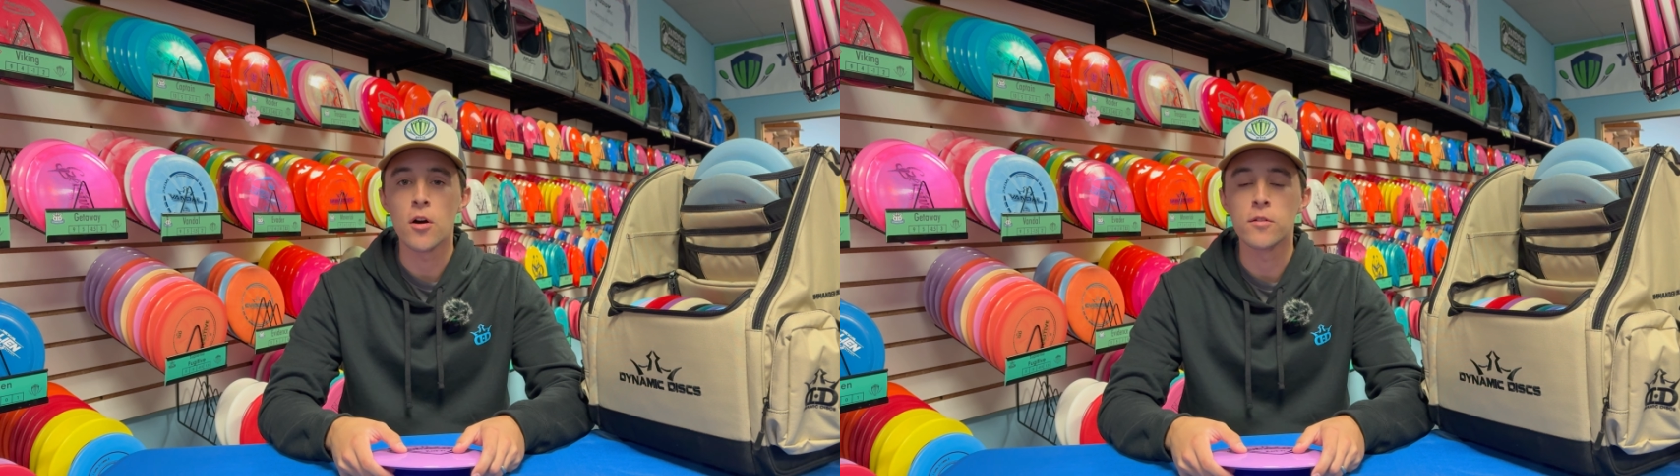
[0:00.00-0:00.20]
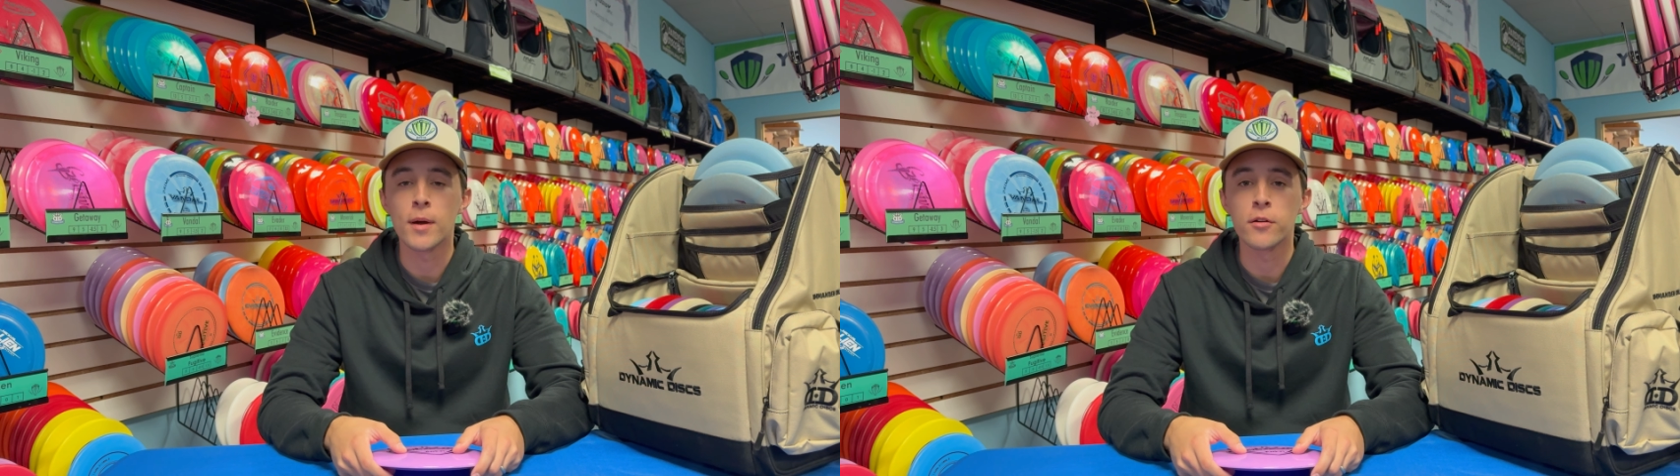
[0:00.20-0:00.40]

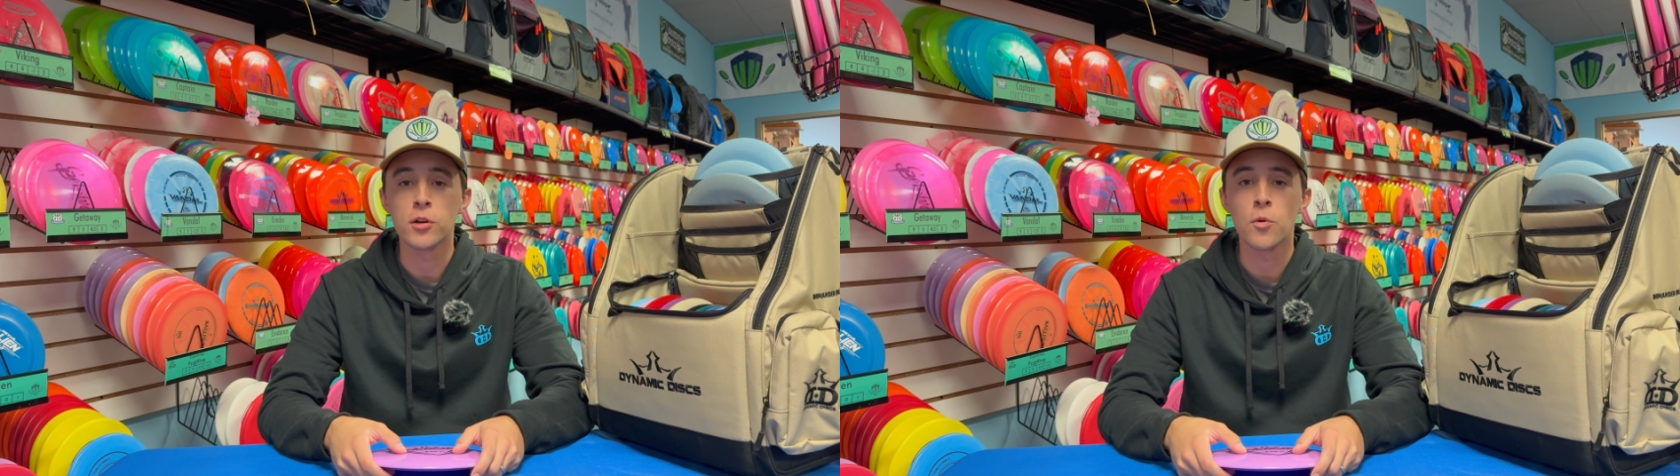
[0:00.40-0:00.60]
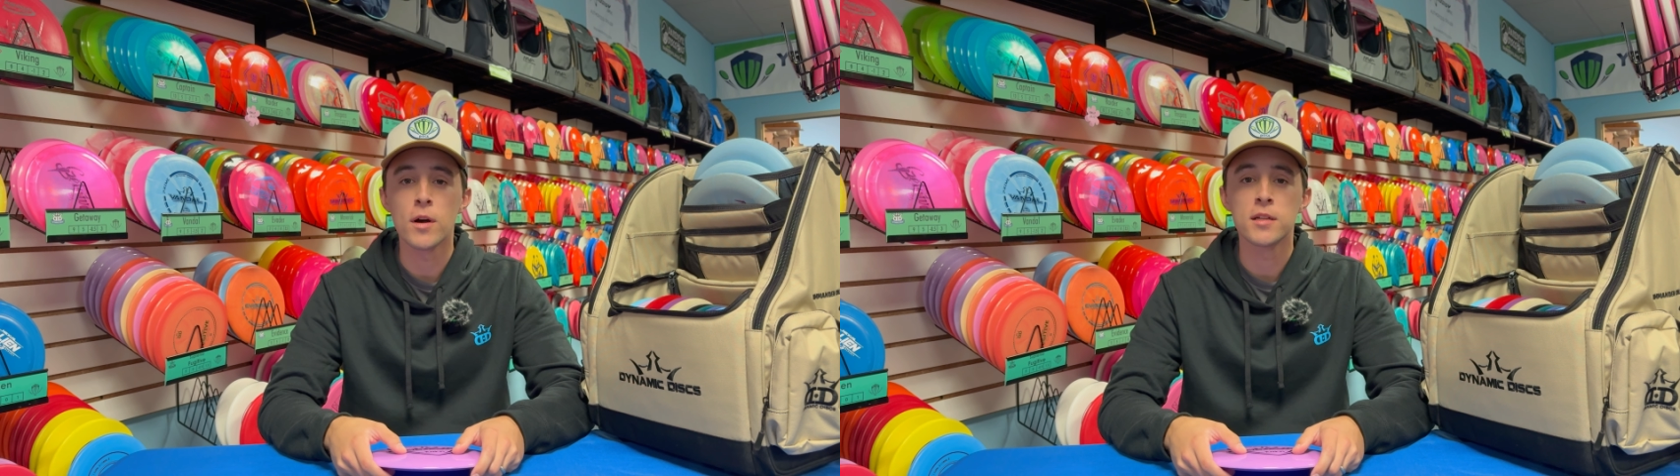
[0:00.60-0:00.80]
all of my
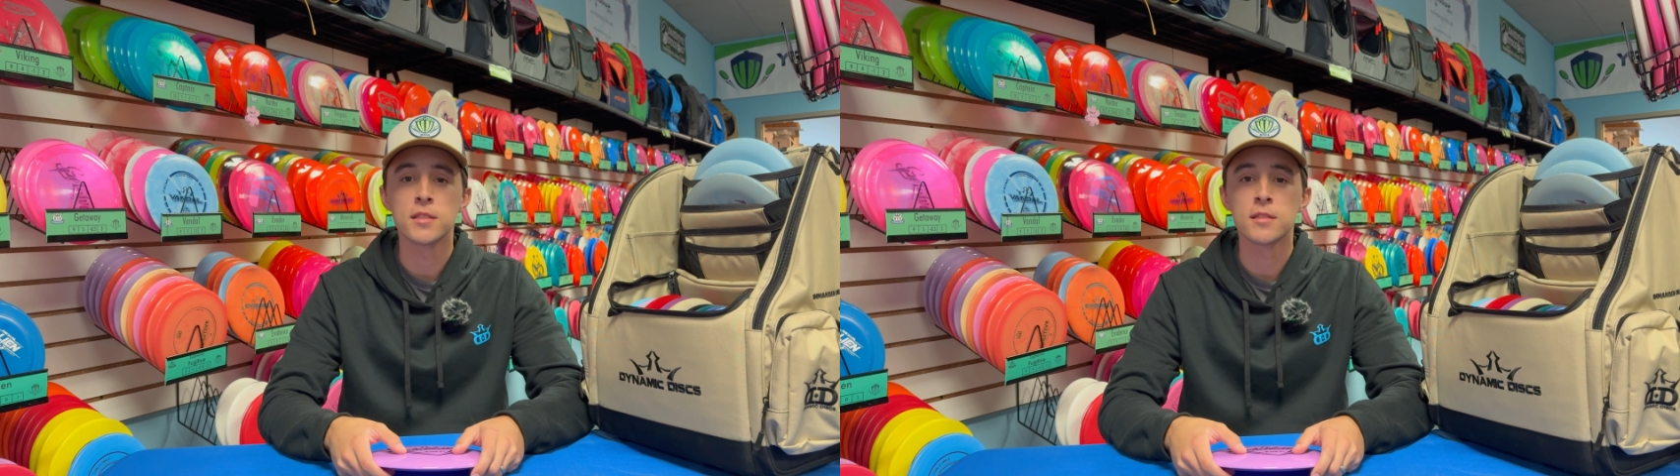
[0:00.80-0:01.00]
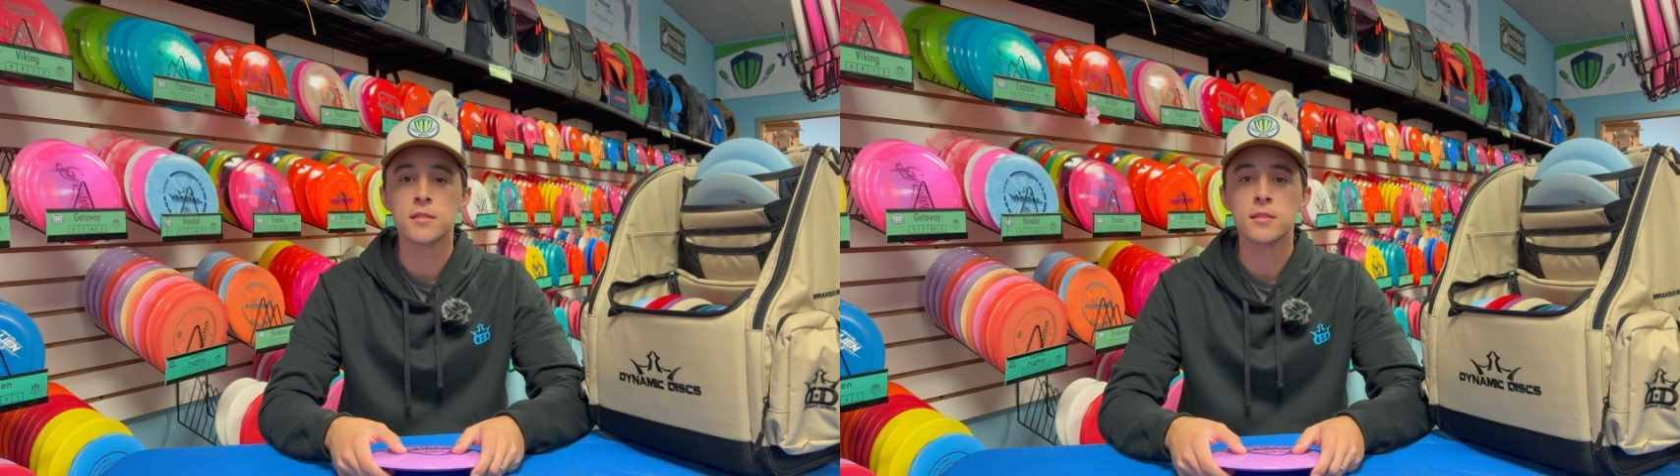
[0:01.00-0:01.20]

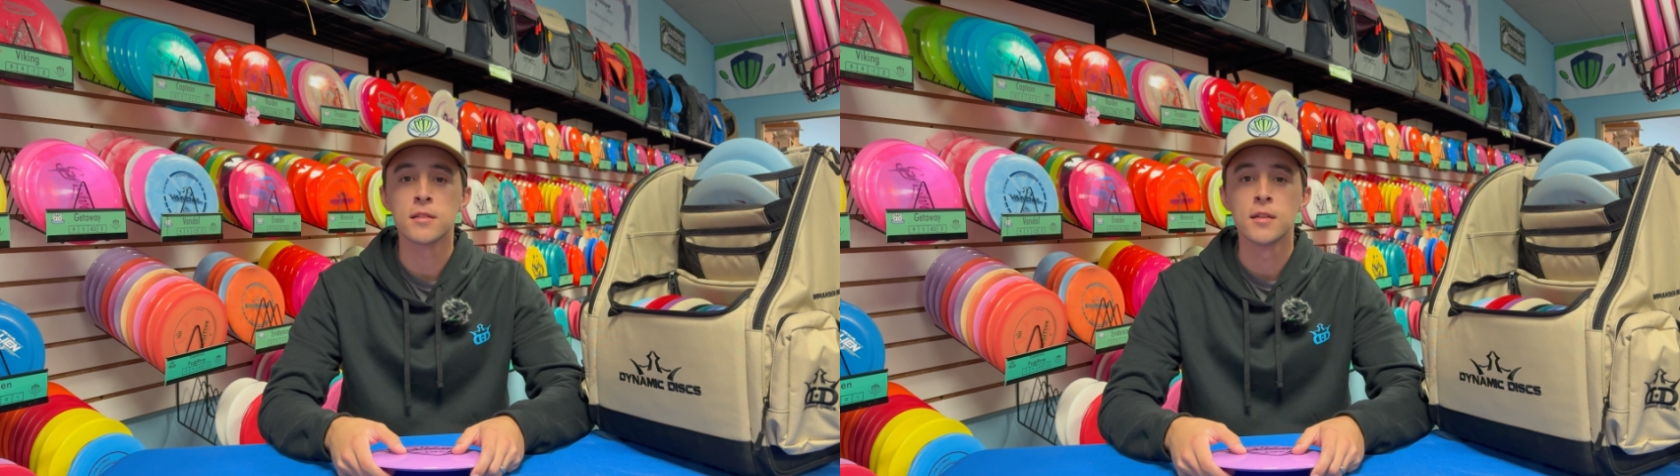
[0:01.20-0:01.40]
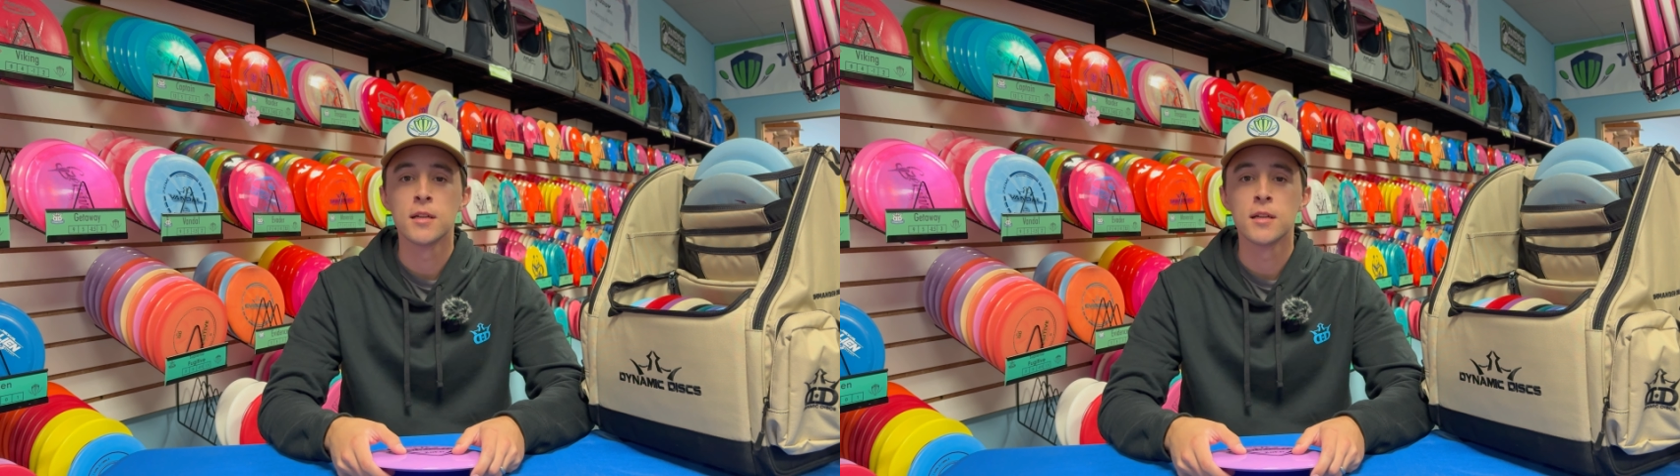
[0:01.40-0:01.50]
requests.